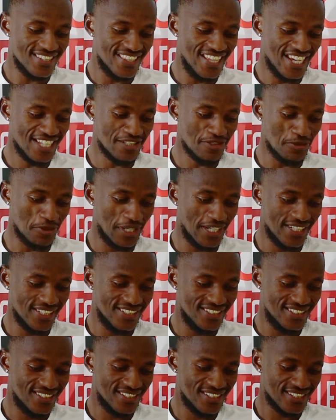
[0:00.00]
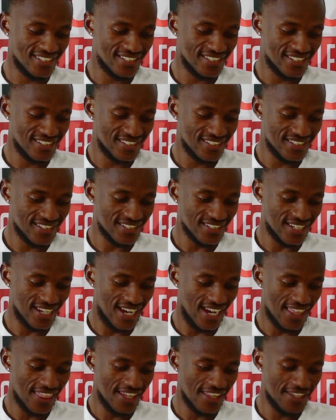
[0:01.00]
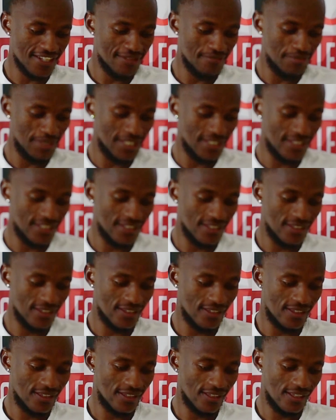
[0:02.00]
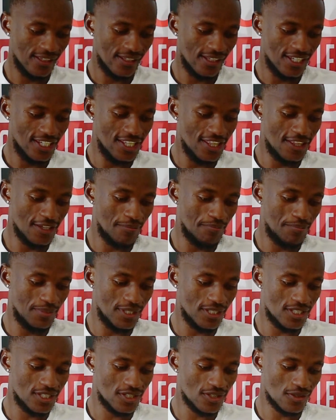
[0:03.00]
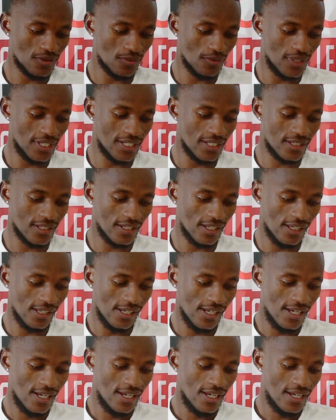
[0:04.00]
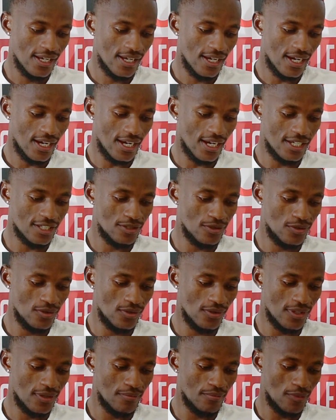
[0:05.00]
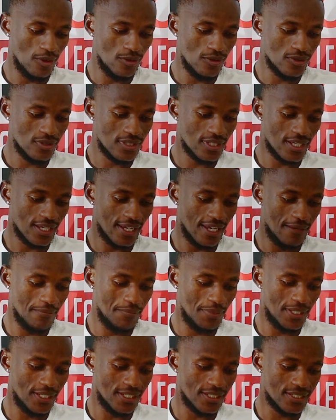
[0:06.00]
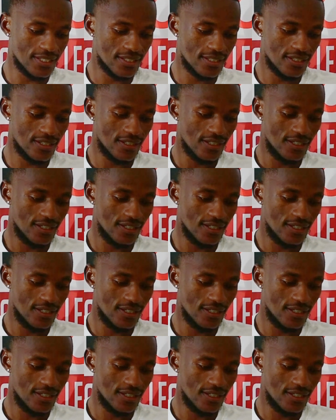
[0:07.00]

Next one is, other than being in the pitch, when are you the most happiest?